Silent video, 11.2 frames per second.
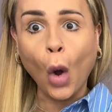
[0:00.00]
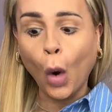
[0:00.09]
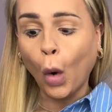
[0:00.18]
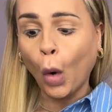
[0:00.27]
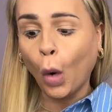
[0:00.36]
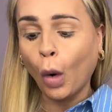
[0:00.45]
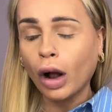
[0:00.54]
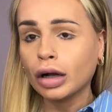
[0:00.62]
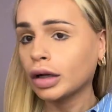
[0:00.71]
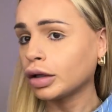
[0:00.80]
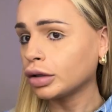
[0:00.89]
That way
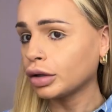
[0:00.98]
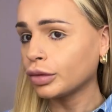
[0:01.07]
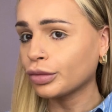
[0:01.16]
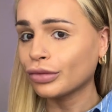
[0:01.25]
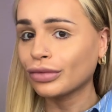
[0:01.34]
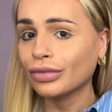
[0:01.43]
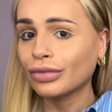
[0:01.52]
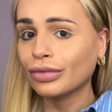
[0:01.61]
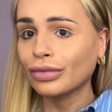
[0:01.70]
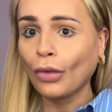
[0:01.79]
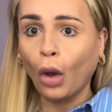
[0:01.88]
I know who's speaking.